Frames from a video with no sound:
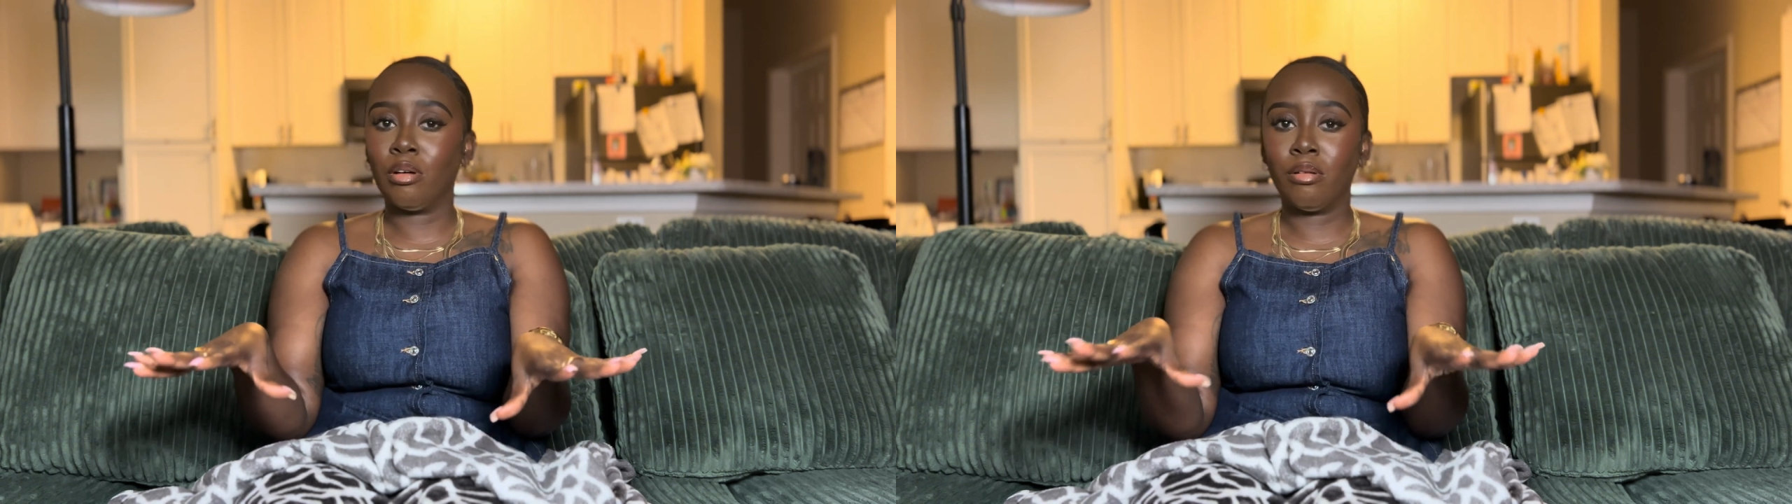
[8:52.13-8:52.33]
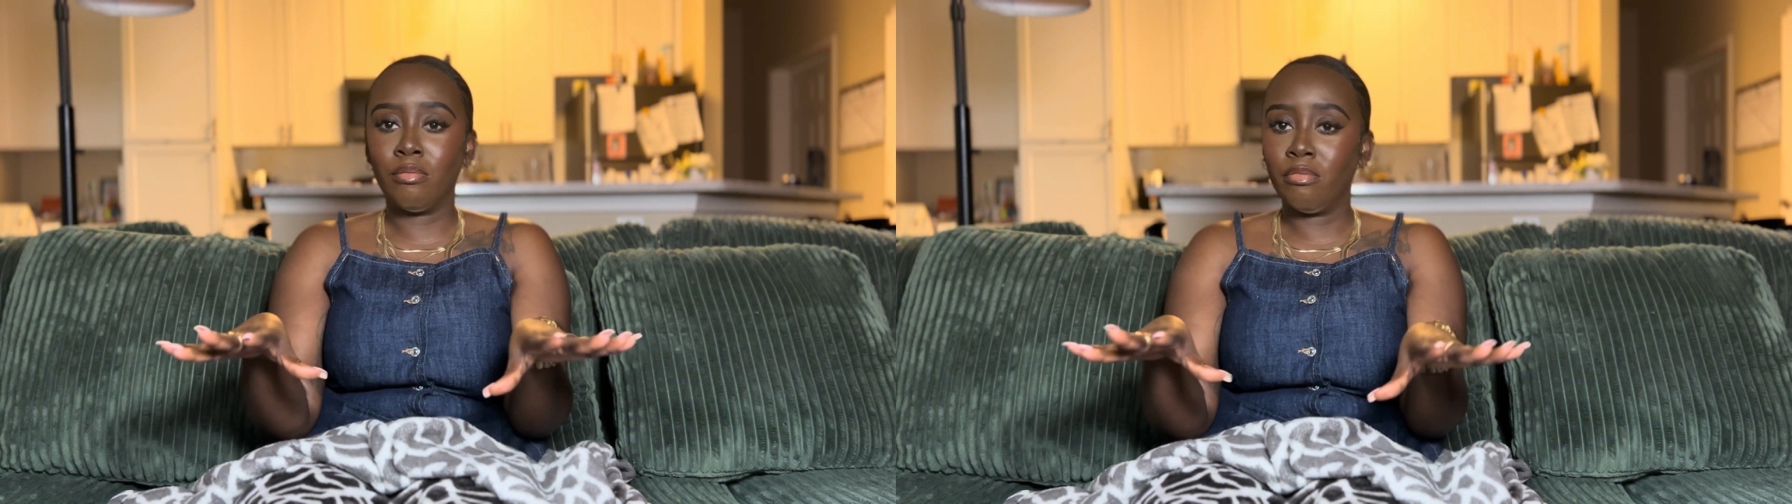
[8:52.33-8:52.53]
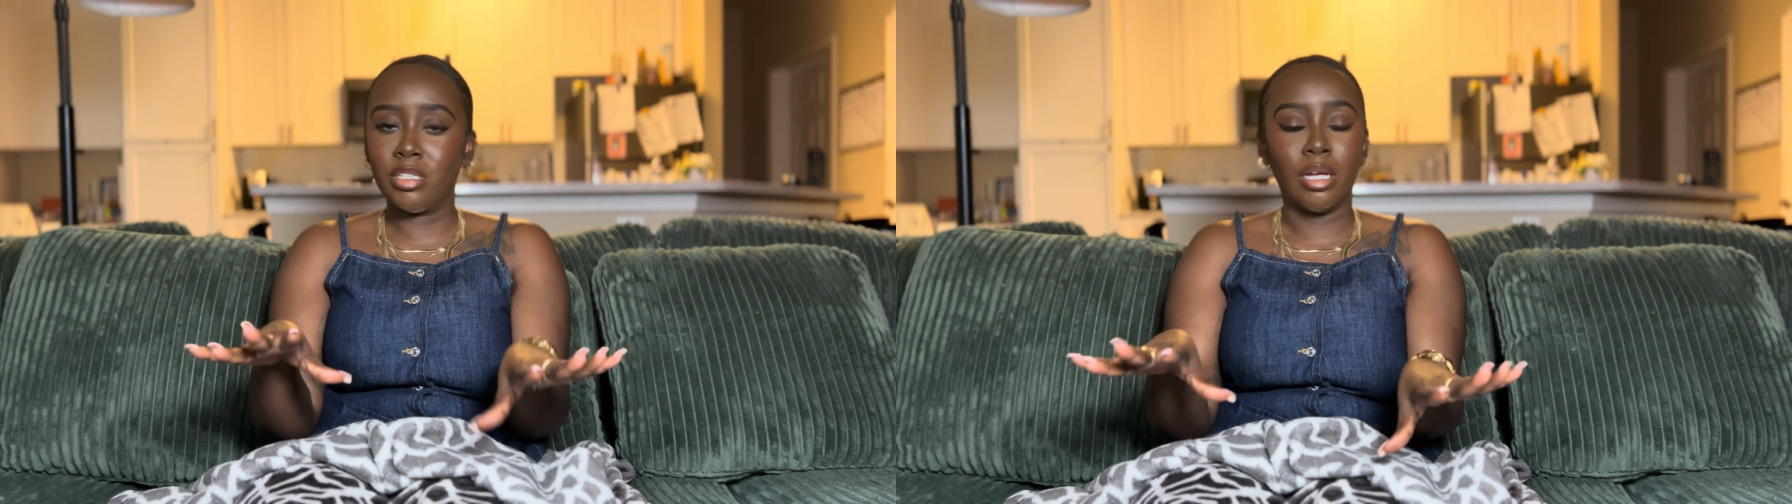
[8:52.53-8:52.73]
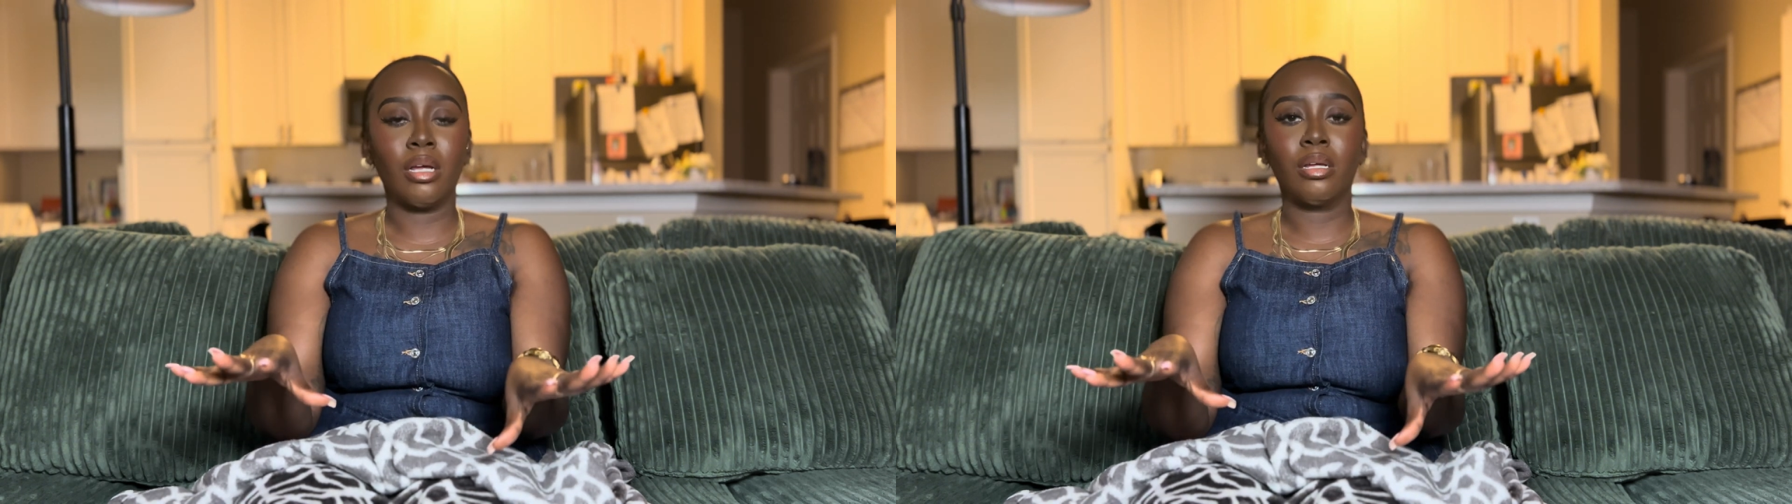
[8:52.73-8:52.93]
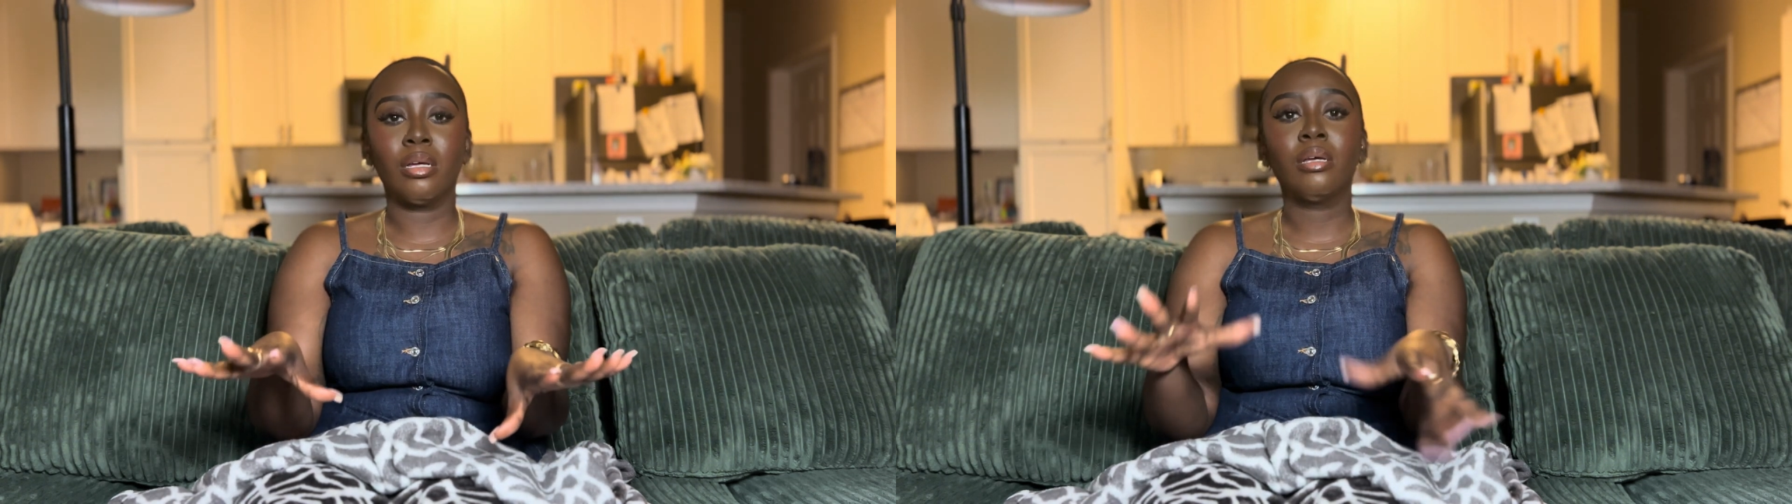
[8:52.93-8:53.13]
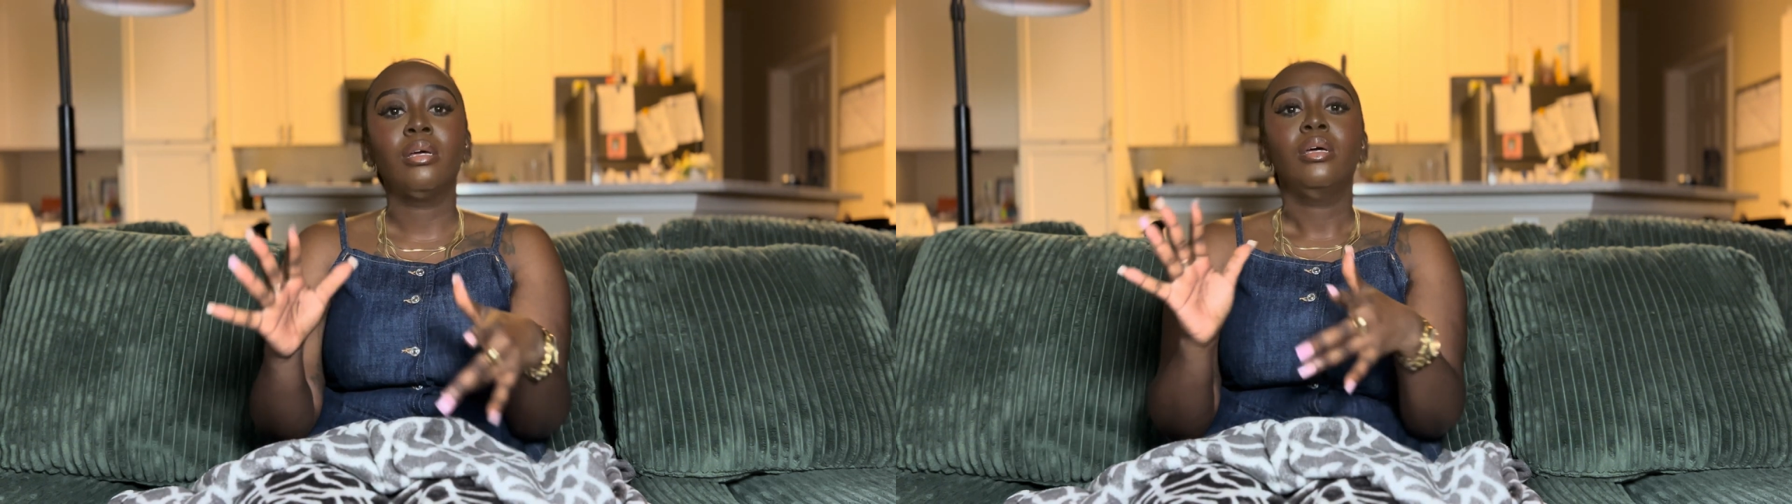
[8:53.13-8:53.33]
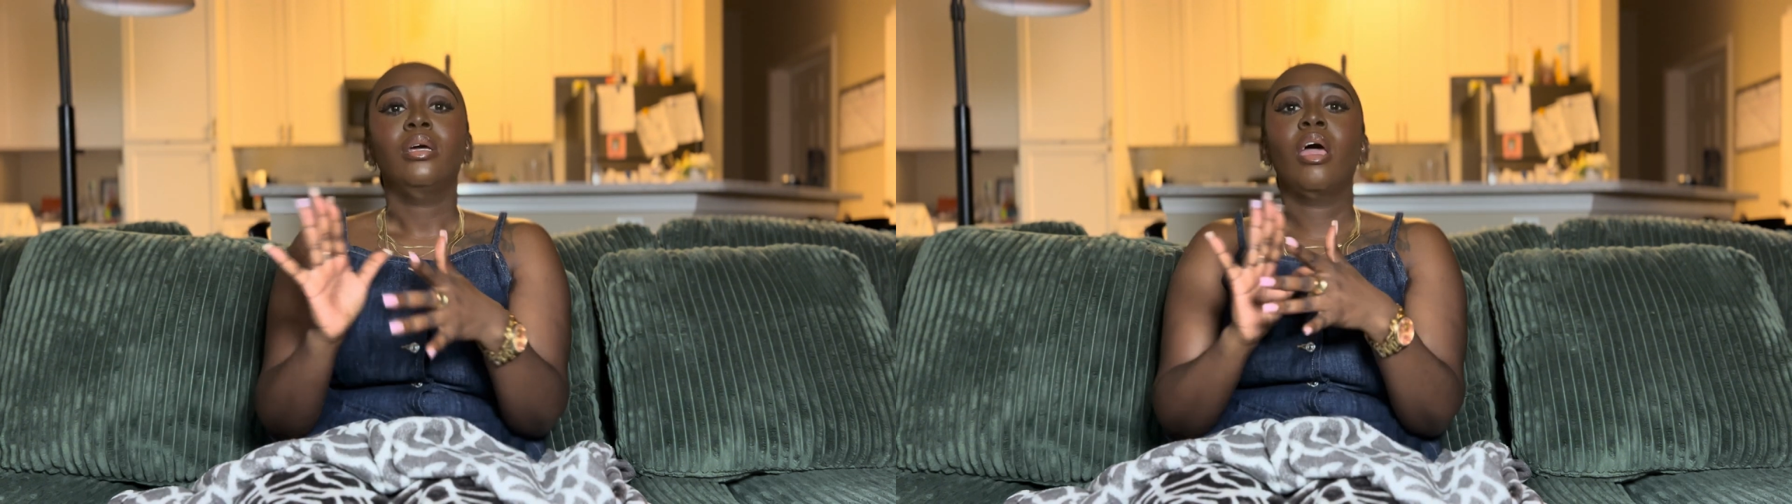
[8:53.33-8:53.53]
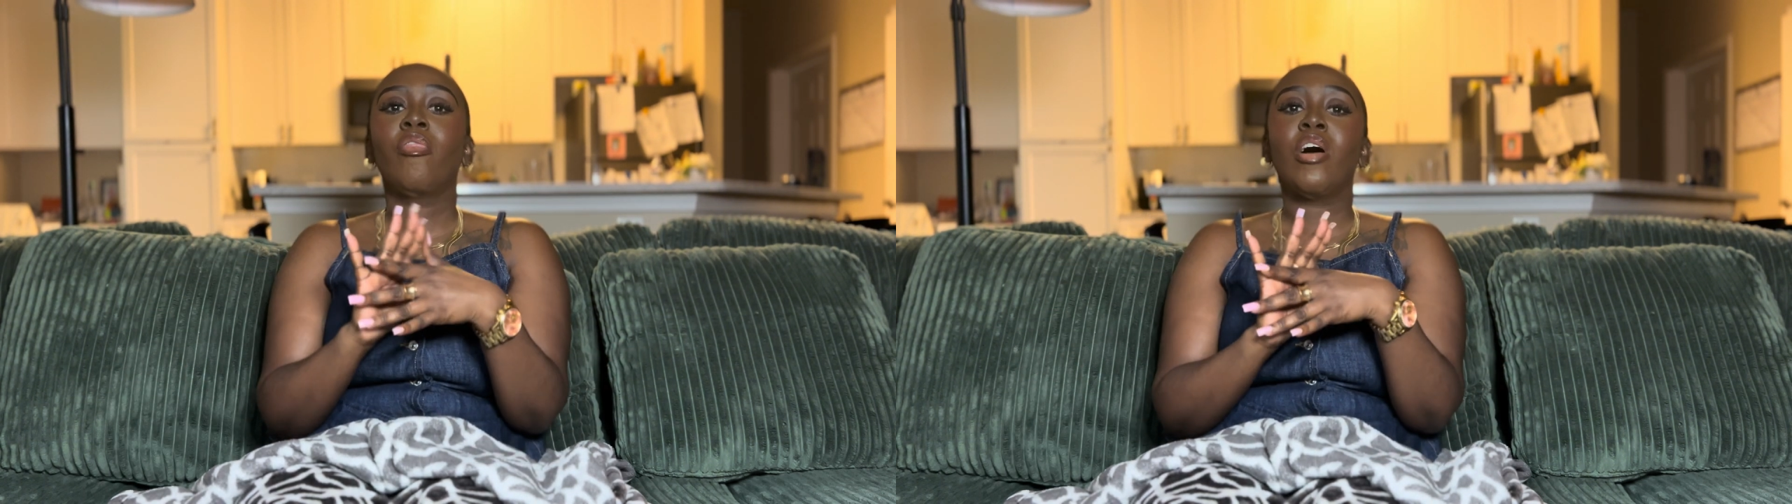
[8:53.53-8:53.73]
vagina.
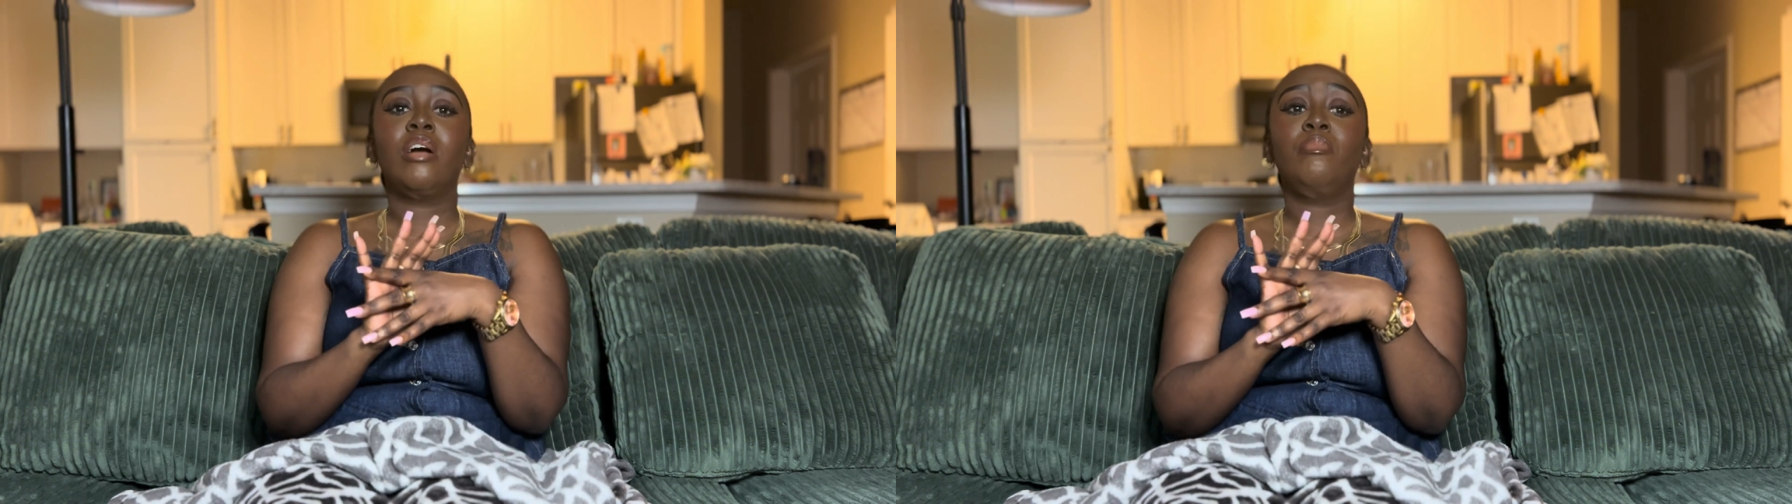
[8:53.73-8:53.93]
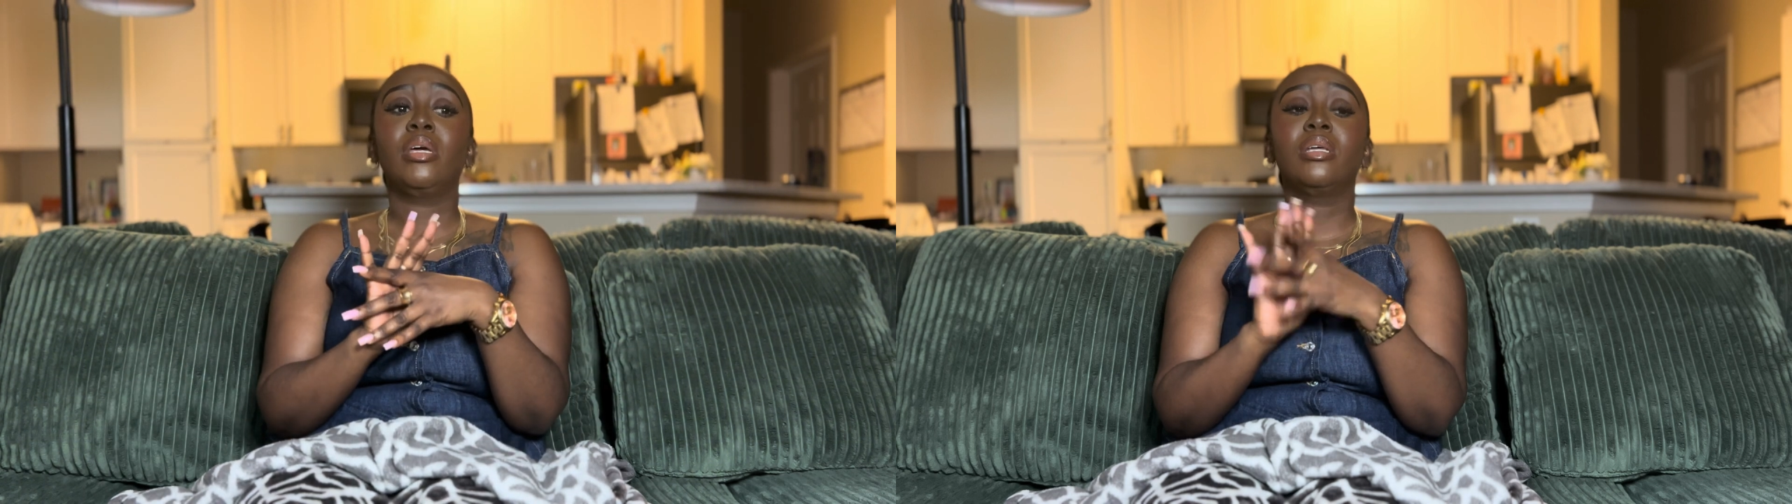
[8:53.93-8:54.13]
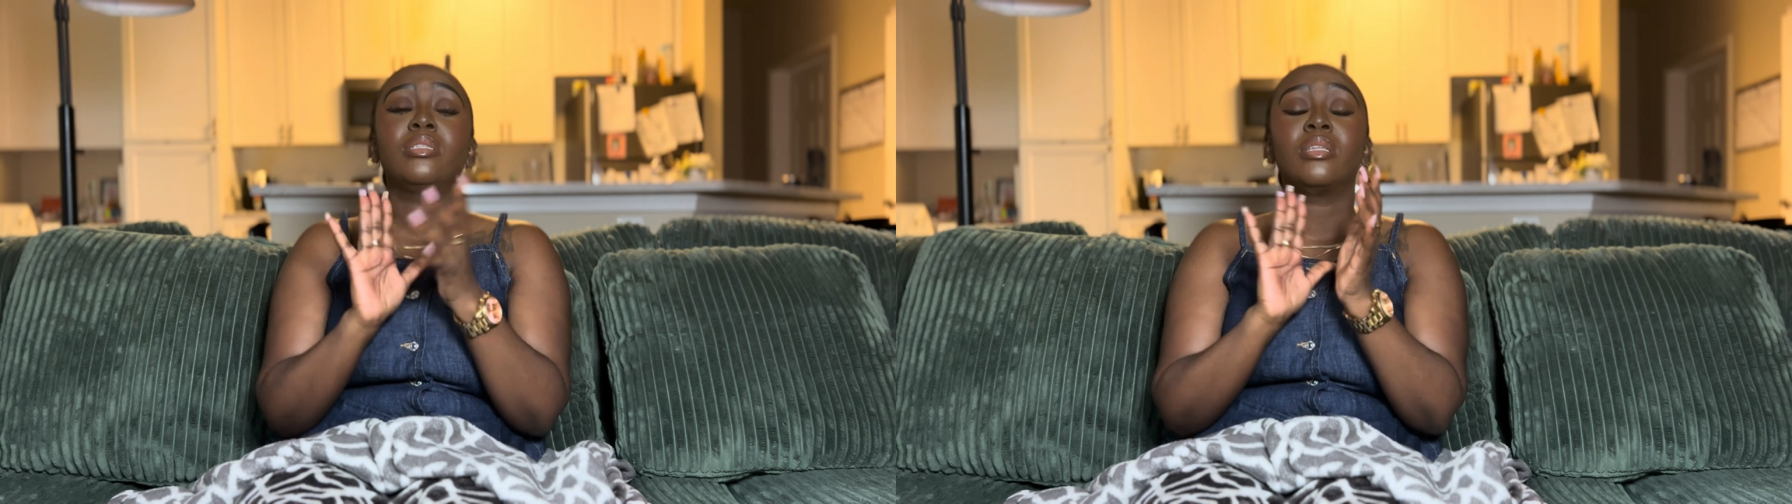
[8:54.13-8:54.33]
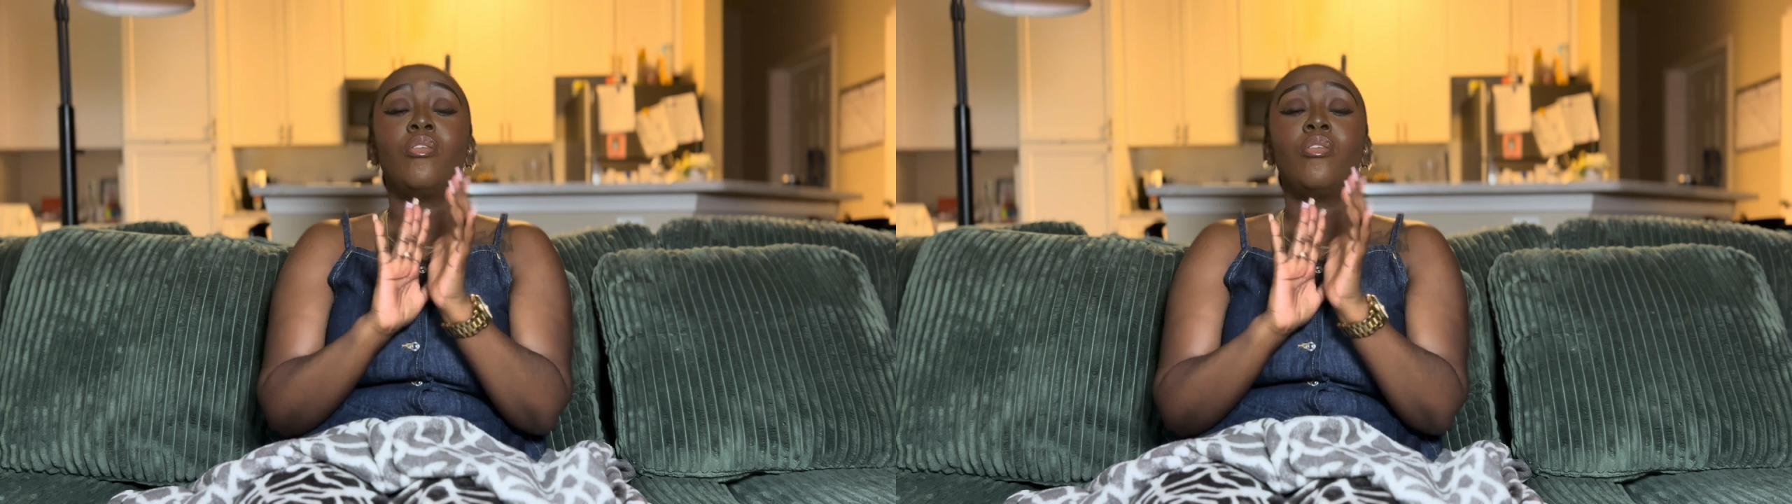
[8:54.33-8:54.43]
And that means